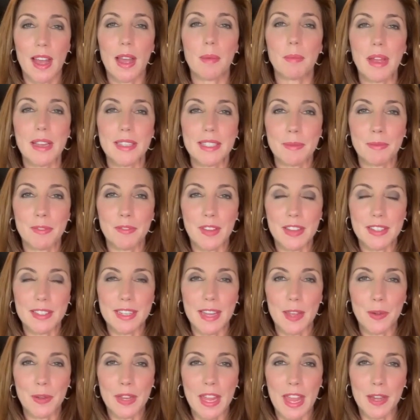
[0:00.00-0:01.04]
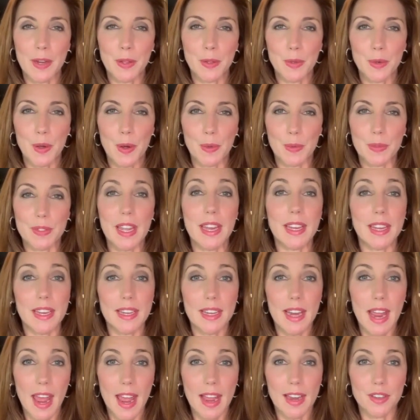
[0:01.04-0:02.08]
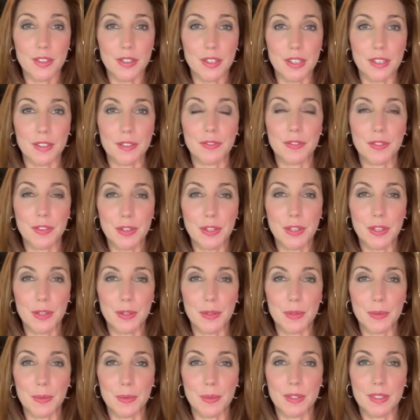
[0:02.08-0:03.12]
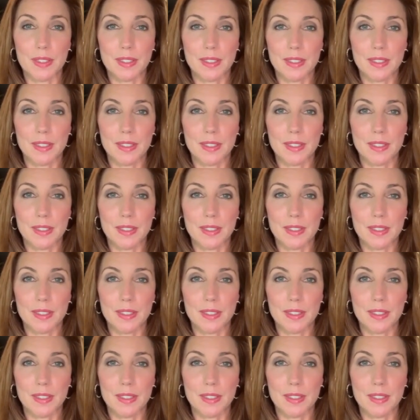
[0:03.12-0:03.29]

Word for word: I'm my team investigator Katie LaGrone, taking action for you.